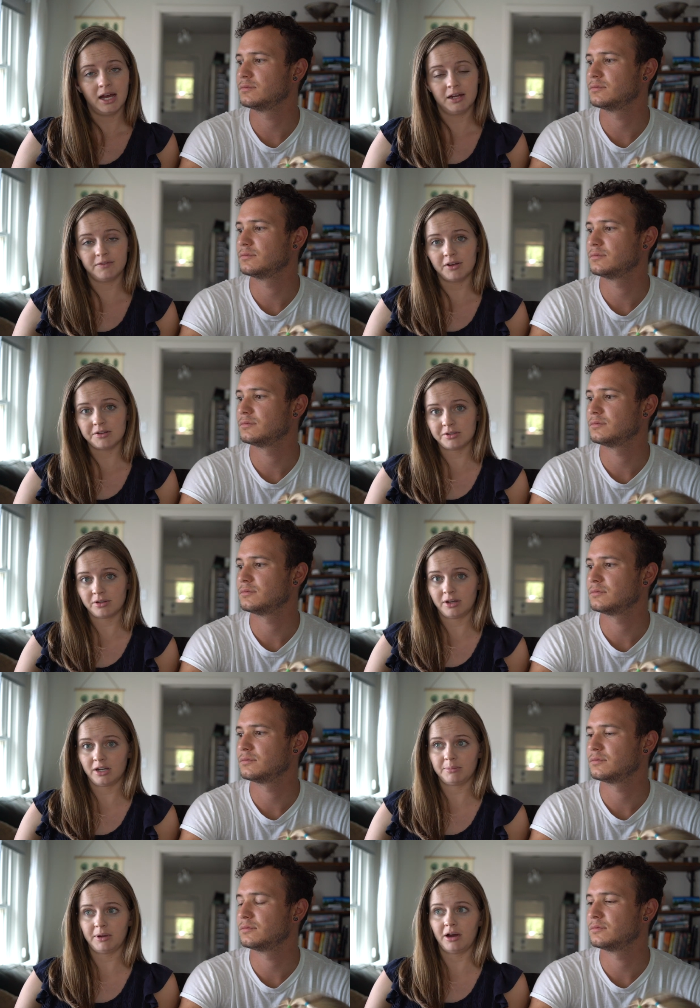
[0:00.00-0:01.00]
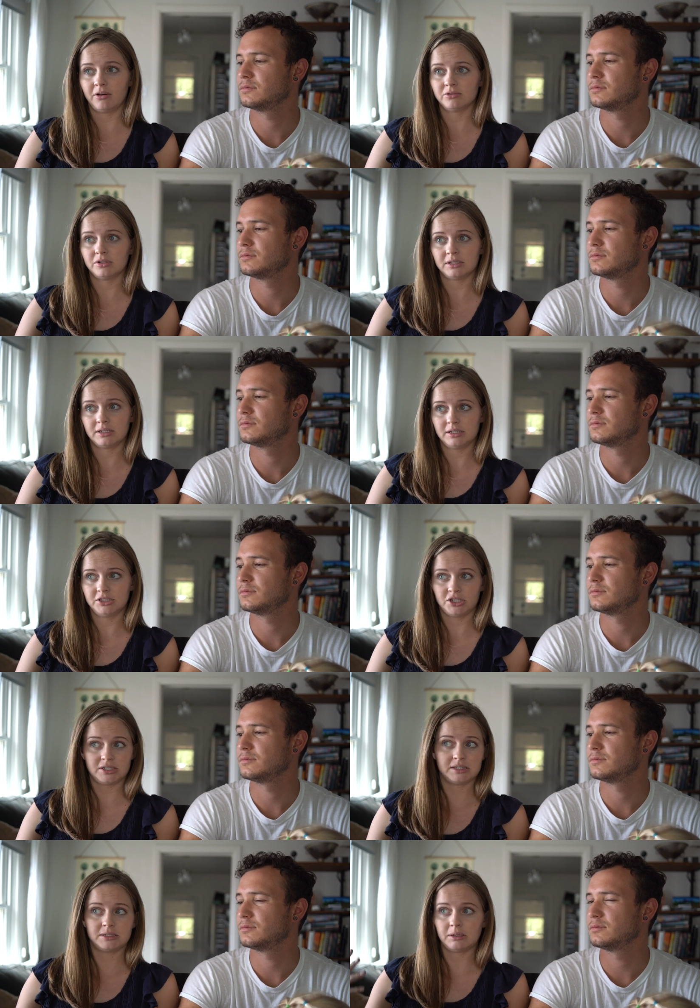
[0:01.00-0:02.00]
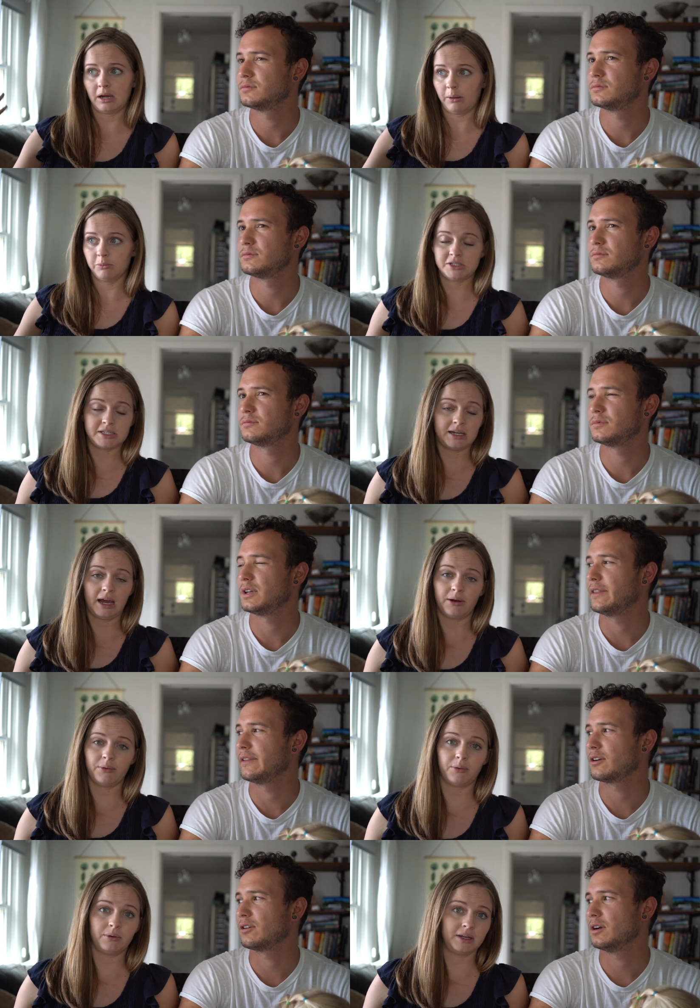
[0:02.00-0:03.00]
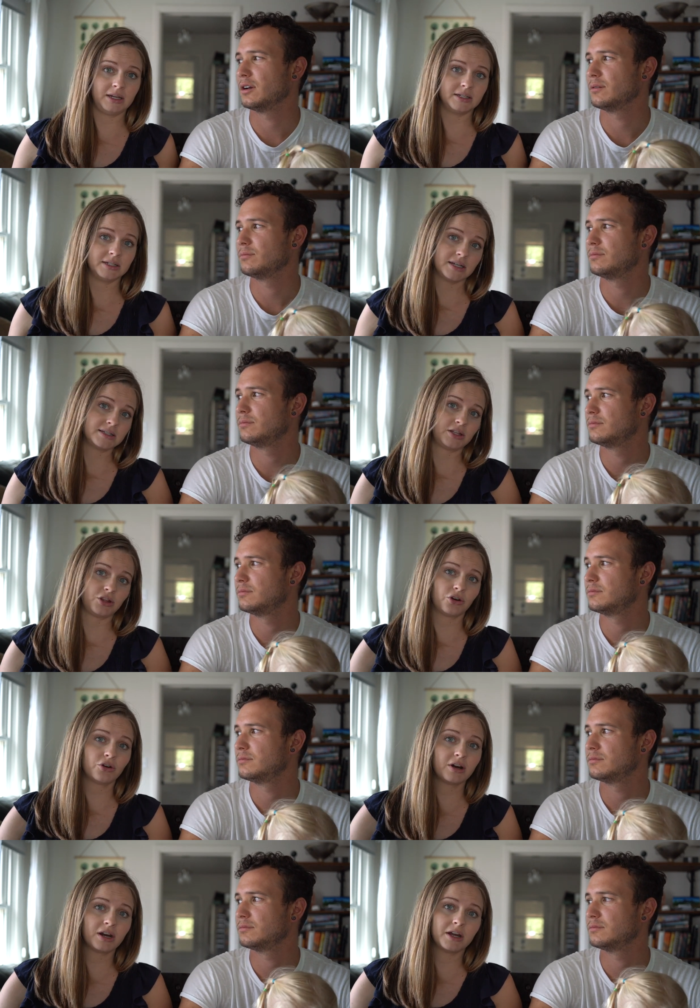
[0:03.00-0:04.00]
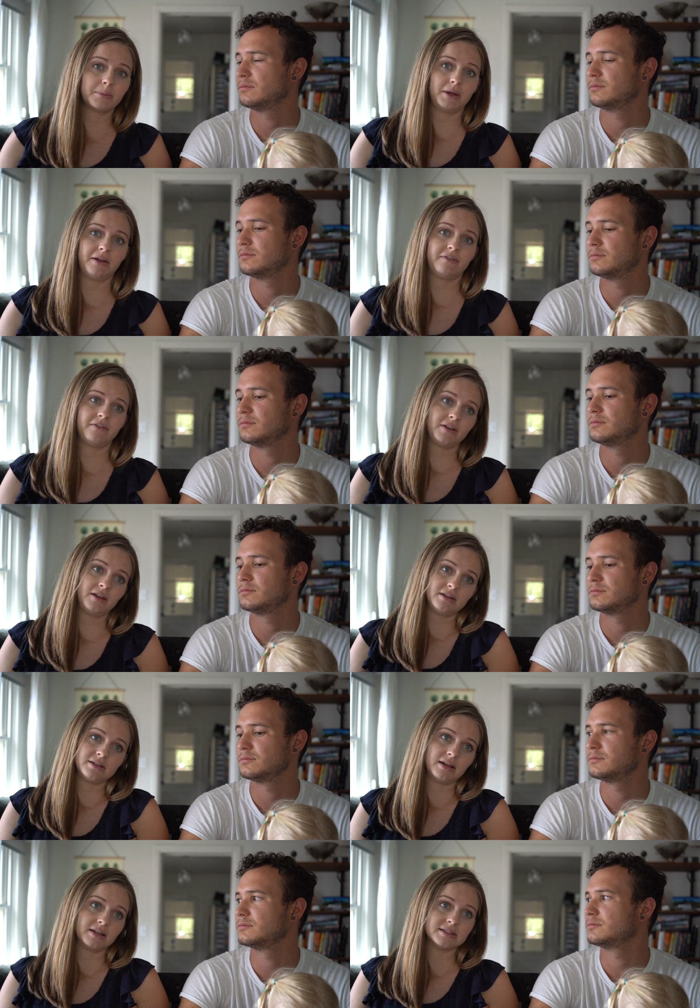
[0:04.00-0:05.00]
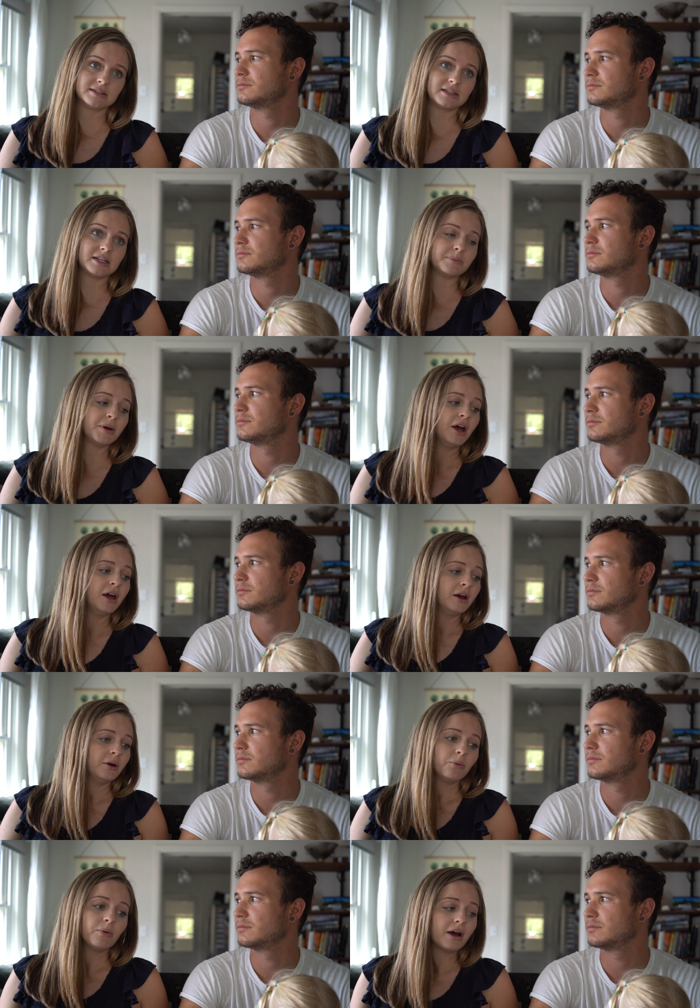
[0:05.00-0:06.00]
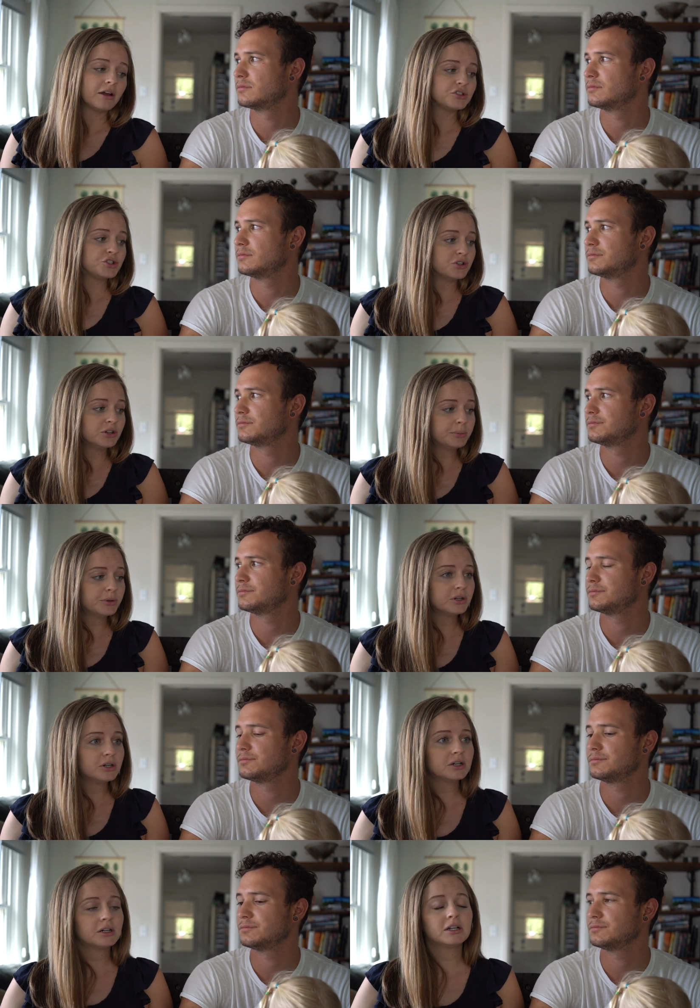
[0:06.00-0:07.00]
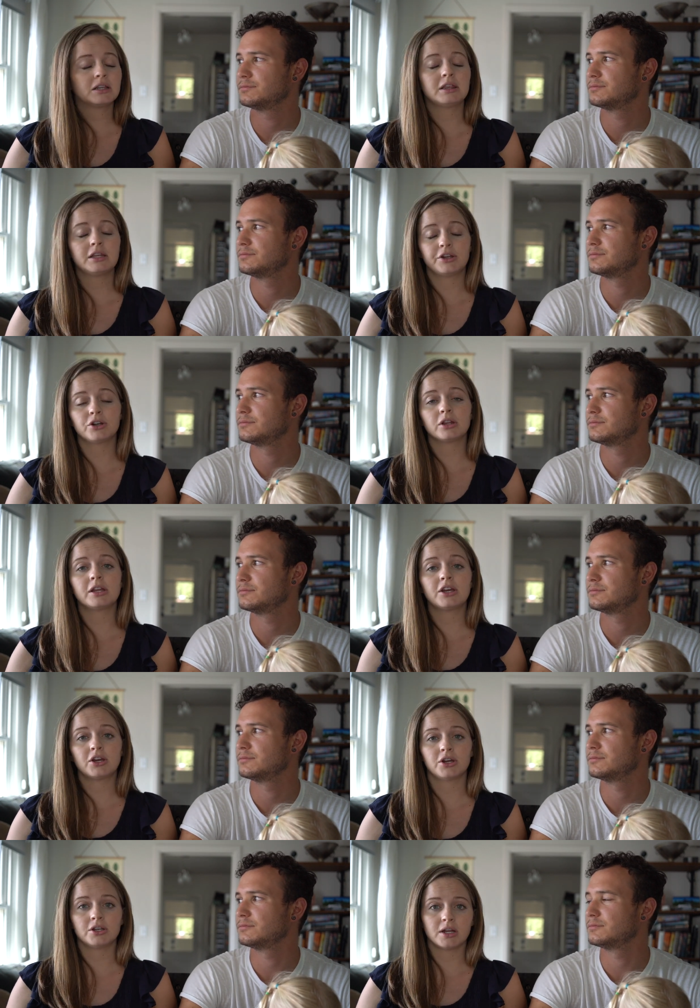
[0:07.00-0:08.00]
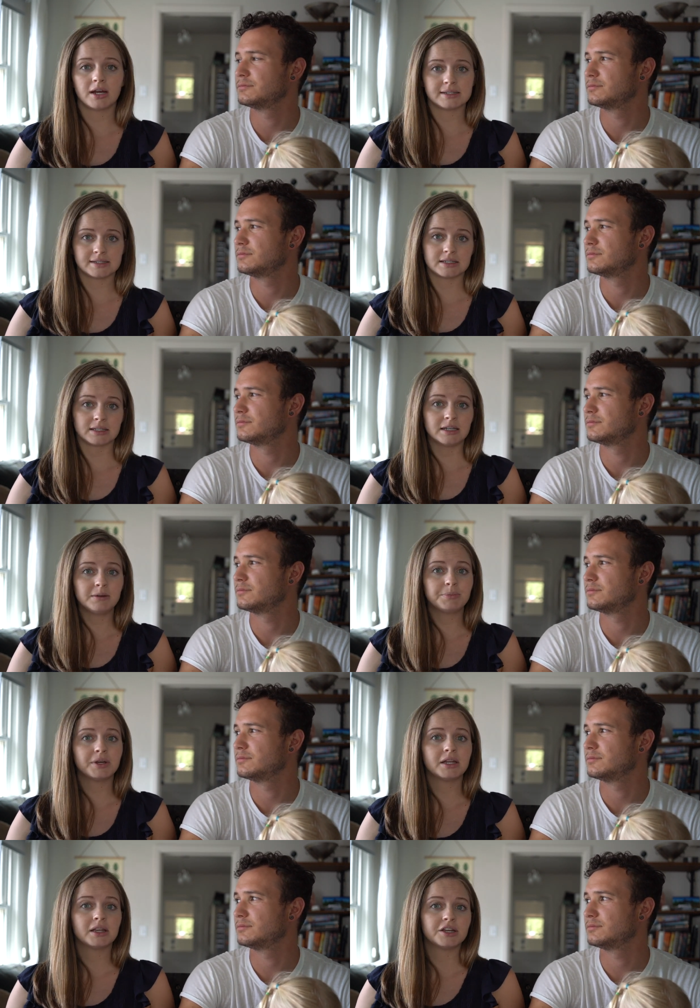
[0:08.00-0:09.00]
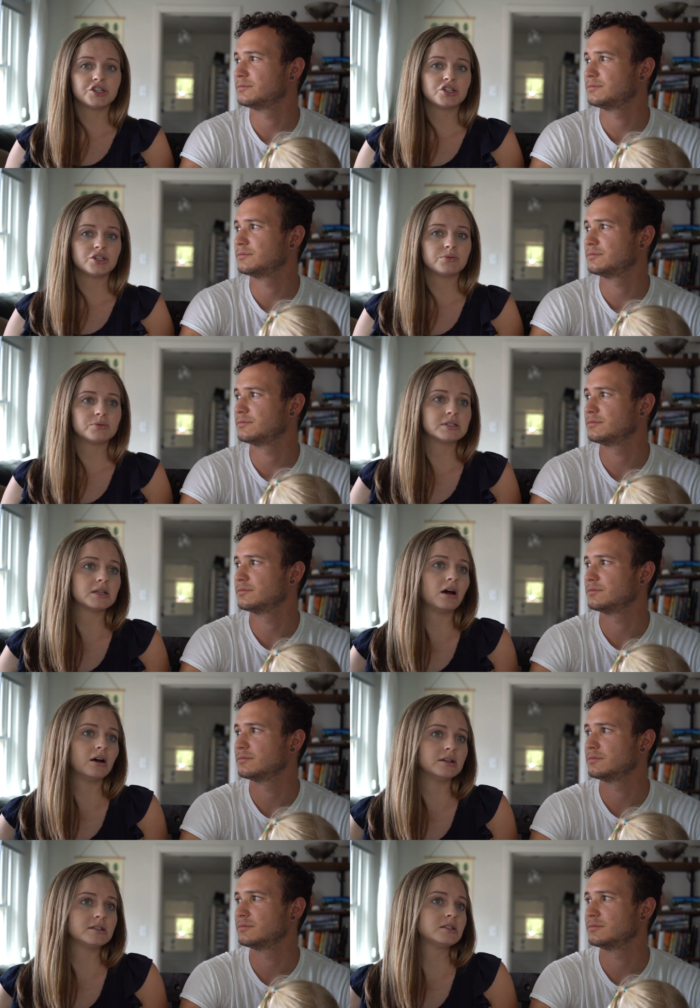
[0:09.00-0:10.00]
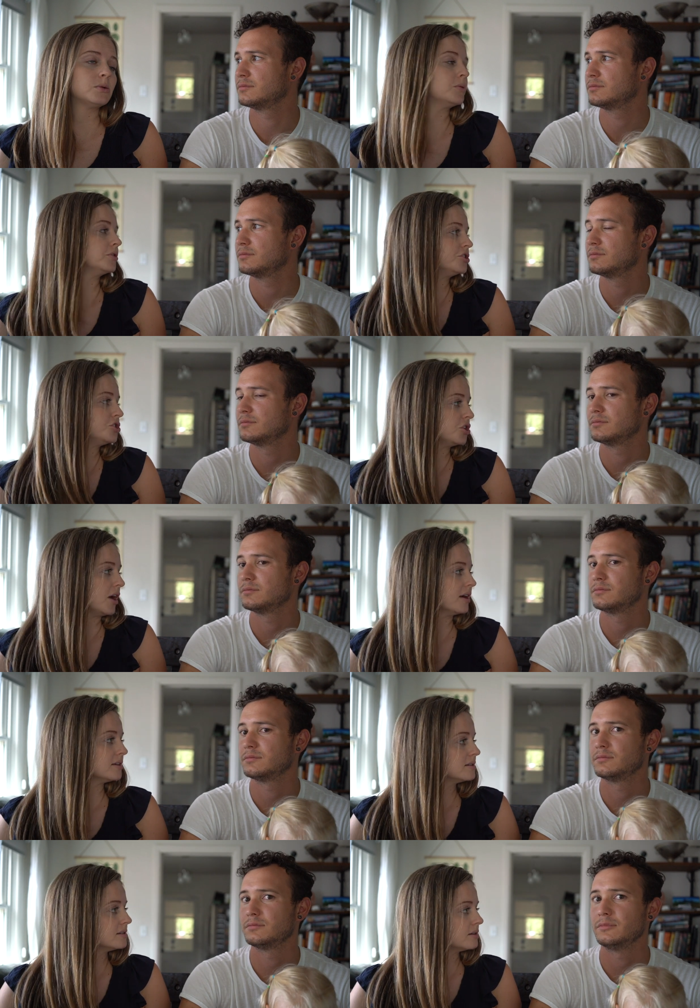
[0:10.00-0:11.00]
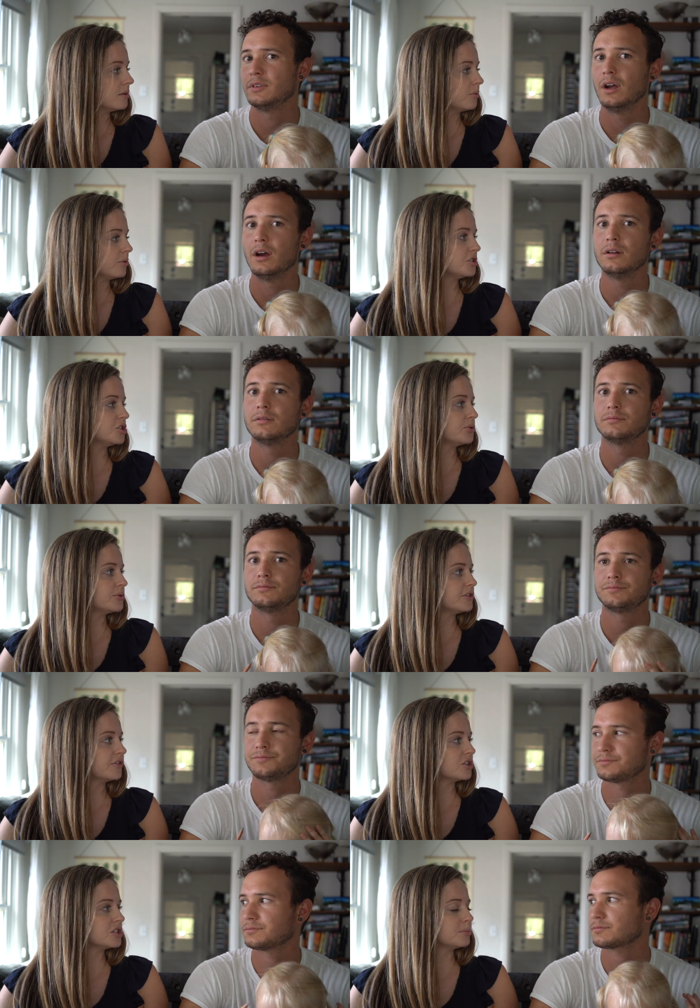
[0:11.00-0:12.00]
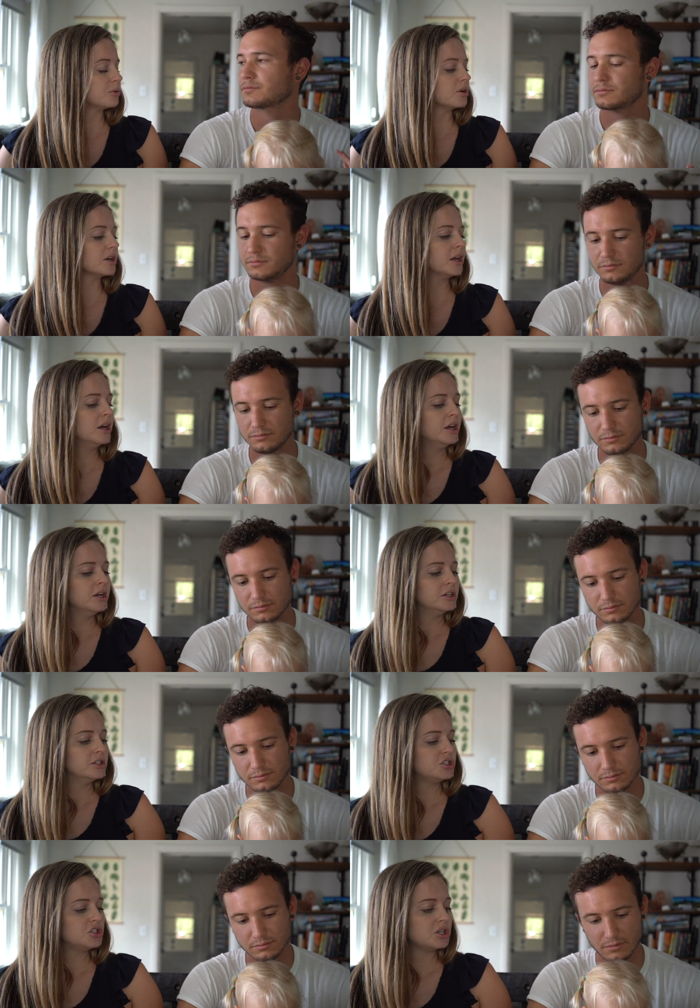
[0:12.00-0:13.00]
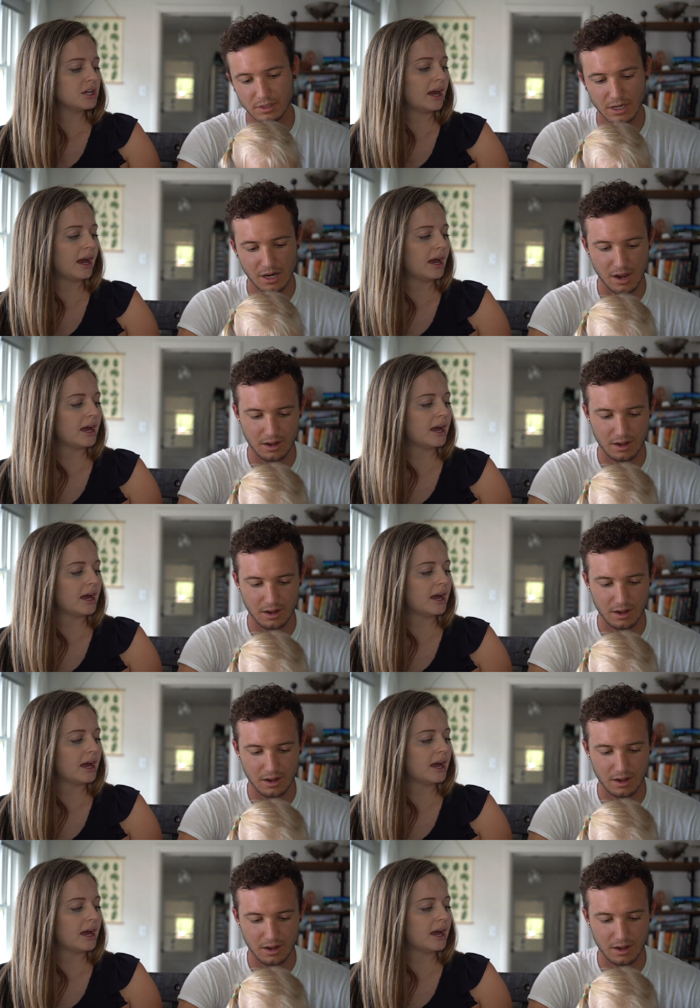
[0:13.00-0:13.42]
Speaker 1: I've also thought about just see how he does in the crib, if he can sleep. Well, Juniper literally could not sleep unless she was on someone's chest yeah. when she was first born. Chest. She yeah.